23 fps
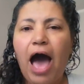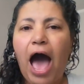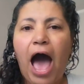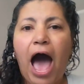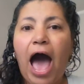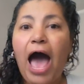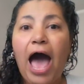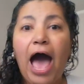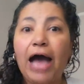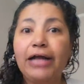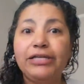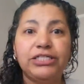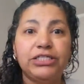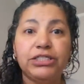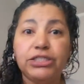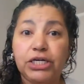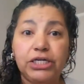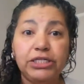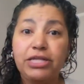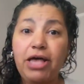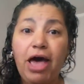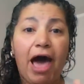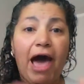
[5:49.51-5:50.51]
I, I just
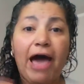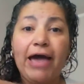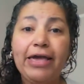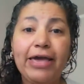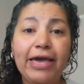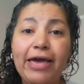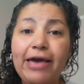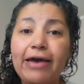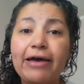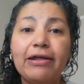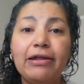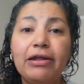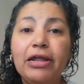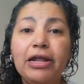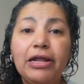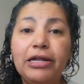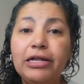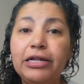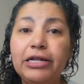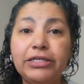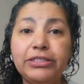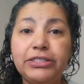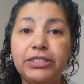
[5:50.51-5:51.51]
because I can't
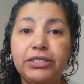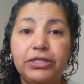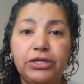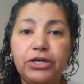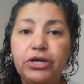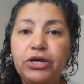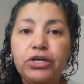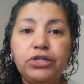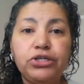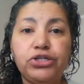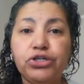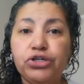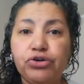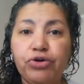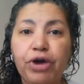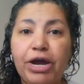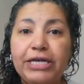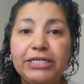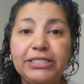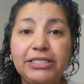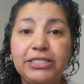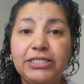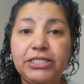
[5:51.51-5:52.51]
listen to
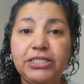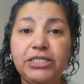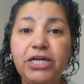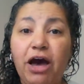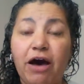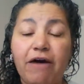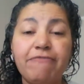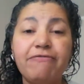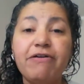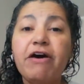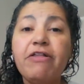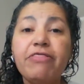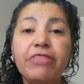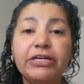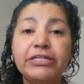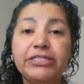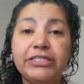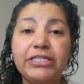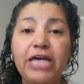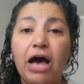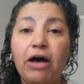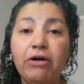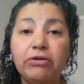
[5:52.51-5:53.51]
crazy stuff This
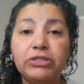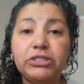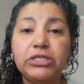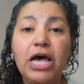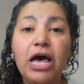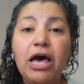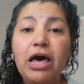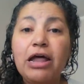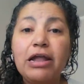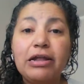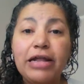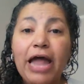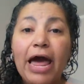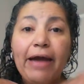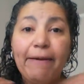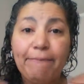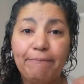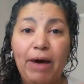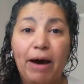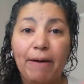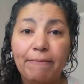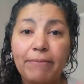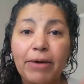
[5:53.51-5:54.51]
sounds like
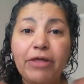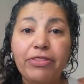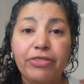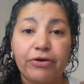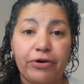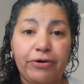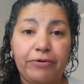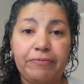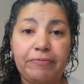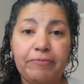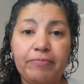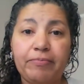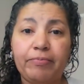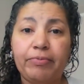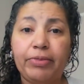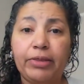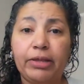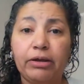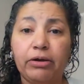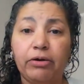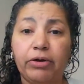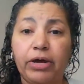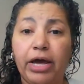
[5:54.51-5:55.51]
my mother.
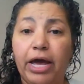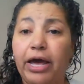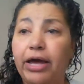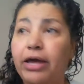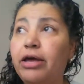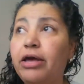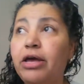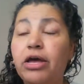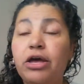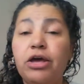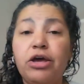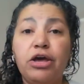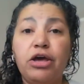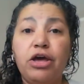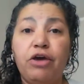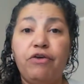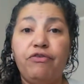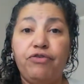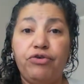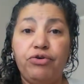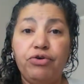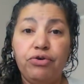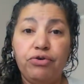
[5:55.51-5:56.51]
Okay,
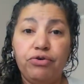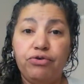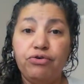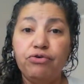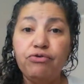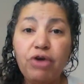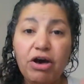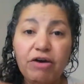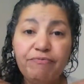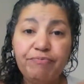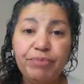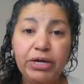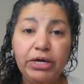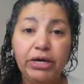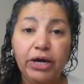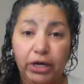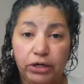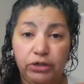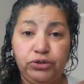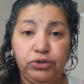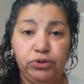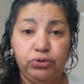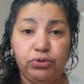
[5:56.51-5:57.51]
if you you have
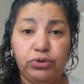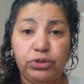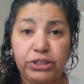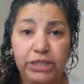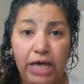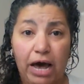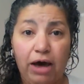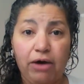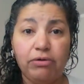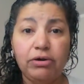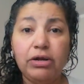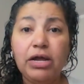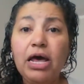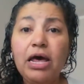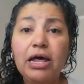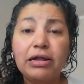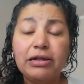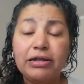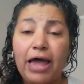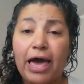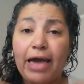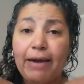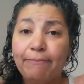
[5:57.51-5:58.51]
begun to sound
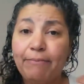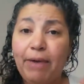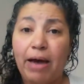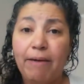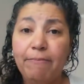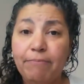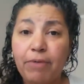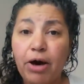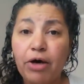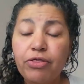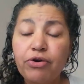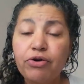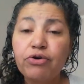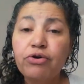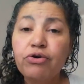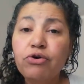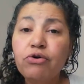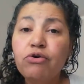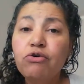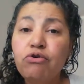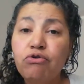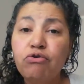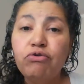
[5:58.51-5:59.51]
like my mother,
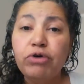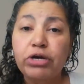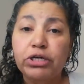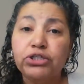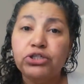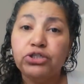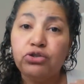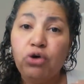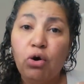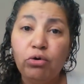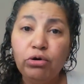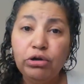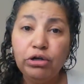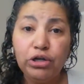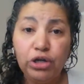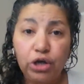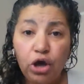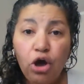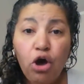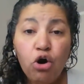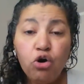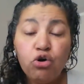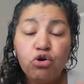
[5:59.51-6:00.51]
who is
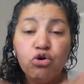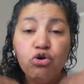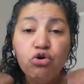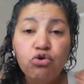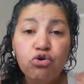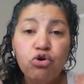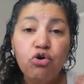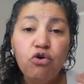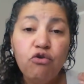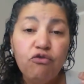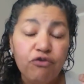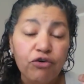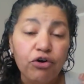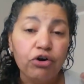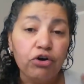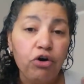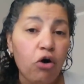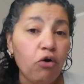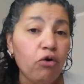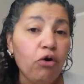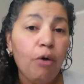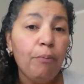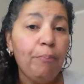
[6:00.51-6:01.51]
totally cuckoo for
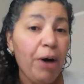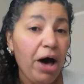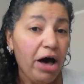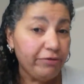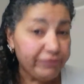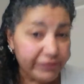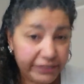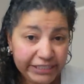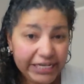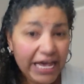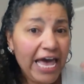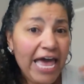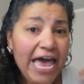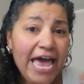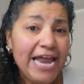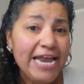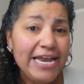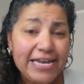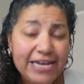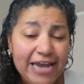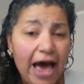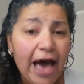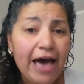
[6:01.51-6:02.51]
cocoa puffs
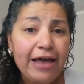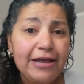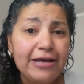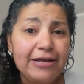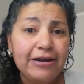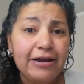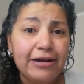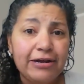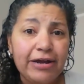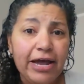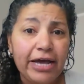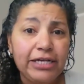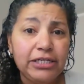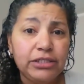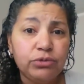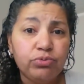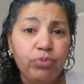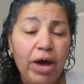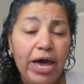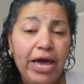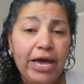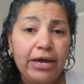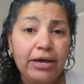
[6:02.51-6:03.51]
and not in a nice
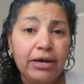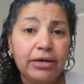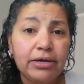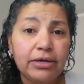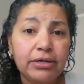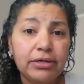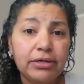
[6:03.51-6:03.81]
way,